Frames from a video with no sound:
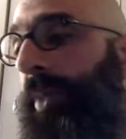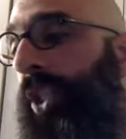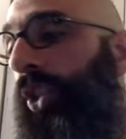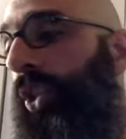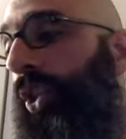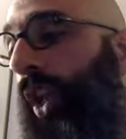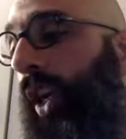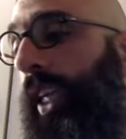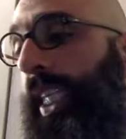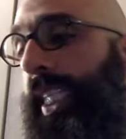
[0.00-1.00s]
the
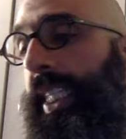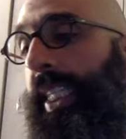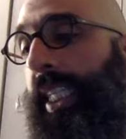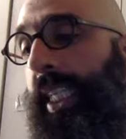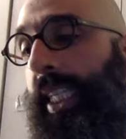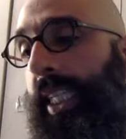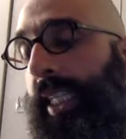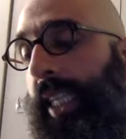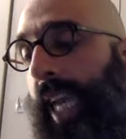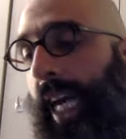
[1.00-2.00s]
Shah is
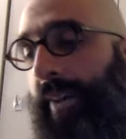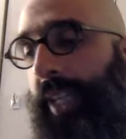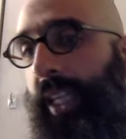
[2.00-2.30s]
having